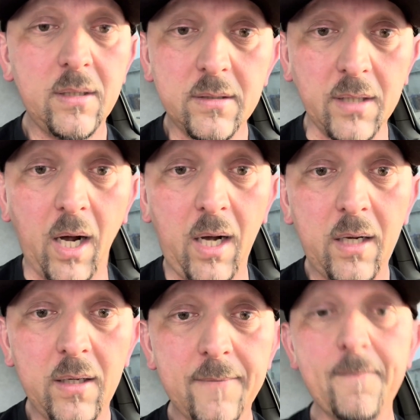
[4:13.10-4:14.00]

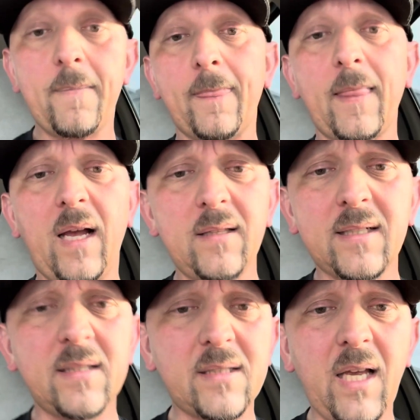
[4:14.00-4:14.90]
Duh. And like
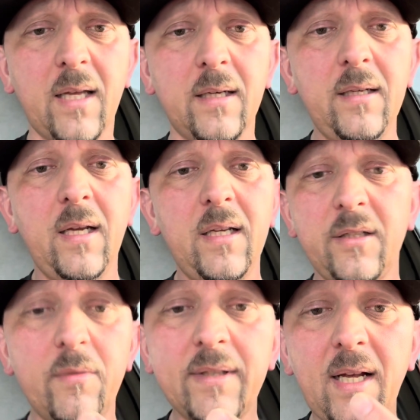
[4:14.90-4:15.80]
I said,
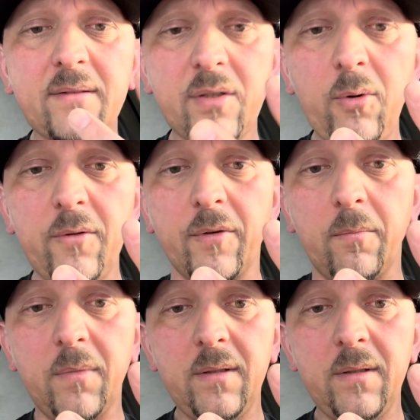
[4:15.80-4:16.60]
you only got 2 of them.